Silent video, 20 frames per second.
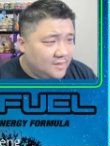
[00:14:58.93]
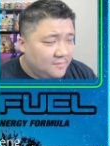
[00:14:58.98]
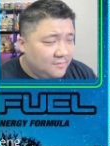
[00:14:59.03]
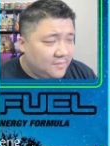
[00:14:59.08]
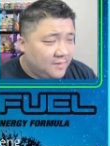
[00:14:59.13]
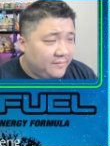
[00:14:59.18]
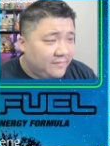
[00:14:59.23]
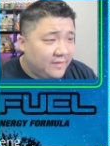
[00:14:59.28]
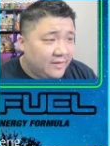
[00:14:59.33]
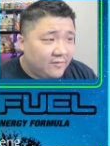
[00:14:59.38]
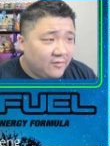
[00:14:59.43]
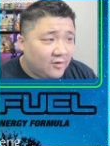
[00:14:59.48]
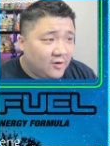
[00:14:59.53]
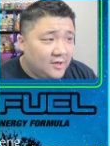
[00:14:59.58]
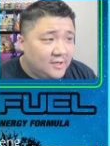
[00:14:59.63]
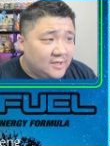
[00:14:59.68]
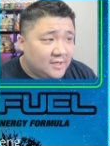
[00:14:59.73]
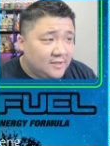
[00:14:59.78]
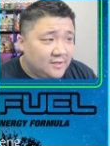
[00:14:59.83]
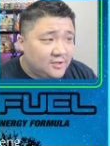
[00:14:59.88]
Maybe they've already
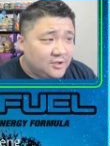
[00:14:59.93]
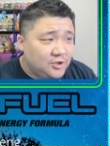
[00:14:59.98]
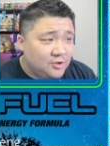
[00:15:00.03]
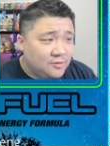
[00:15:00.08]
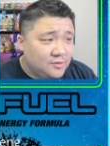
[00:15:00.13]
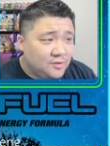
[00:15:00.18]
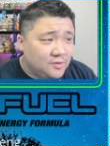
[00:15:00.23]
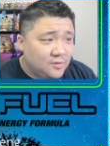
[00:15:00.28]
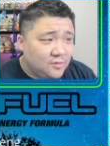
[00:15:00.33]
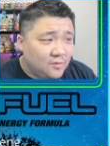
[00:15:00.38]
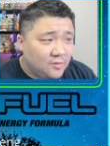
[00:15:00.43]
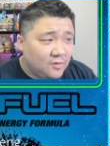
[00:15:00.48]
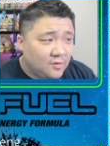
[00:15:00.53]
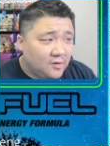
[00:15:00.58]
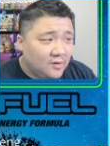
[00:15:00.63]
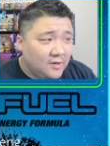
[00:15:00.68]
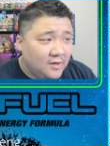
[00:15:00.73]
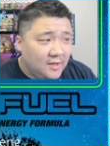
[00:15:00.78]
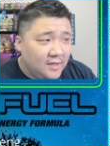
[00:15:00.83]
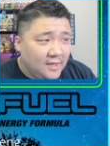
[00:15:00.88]
done the Joe
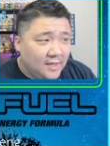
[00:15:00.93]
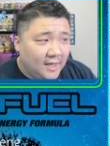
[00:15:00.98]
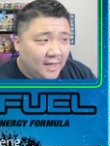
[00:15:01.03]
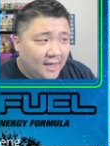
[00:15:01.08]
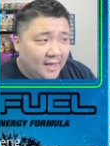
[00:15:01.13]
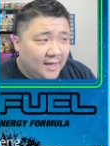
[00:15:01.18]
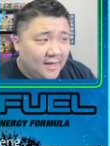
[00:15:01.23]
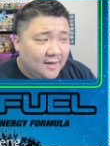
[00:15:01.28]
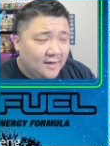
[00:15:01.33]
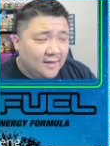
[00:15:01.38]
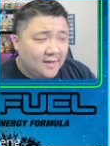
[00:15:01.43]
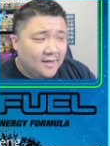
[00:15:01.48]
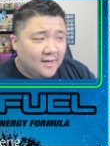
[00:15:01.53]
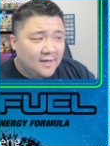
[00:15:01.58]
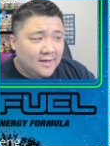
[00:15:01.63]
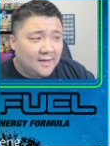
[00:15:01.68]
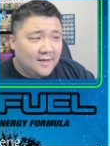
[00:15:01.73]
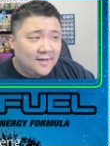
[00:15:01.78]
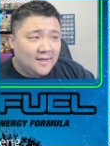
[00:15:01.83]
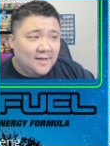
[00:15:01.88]
Tuhor and
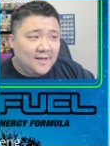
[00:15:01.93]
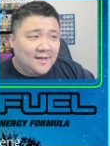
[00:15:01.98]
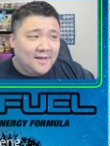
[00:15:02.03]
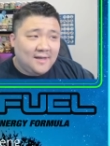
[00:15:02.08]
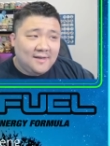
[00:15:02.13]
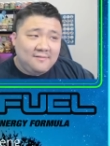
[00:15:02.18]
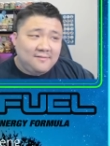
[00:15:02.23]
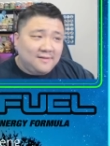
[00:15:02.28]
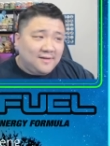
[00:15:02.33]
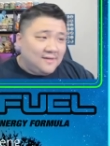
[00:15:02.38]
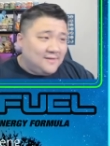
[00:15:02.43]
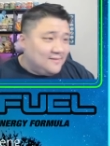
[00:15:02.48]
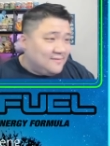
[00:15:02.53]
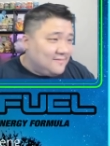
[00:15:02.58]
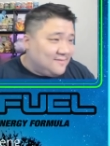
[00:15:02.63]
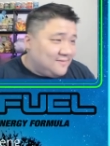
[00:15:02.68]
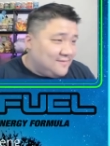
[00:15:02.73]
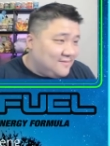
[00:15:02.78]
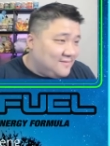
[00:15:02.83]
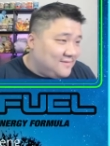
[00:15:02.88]
uh, I
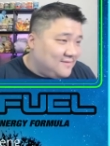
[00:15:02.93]
don't.